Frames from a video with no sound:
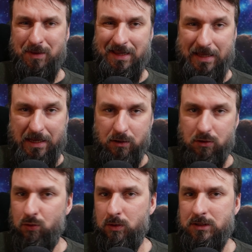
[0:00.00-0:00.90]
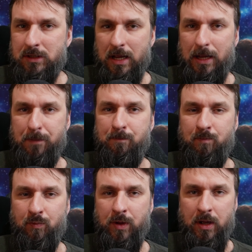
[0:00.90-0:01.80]
lead to its name.
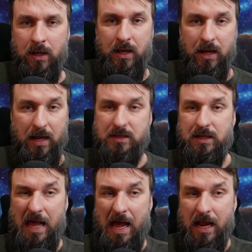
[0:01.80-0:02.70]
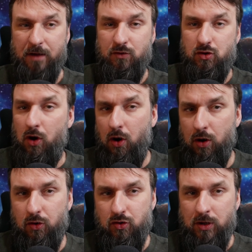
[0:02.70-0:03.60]
Its lack of
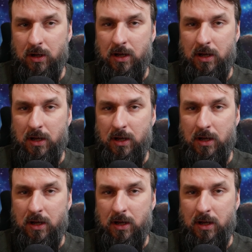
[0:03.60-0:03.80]
charge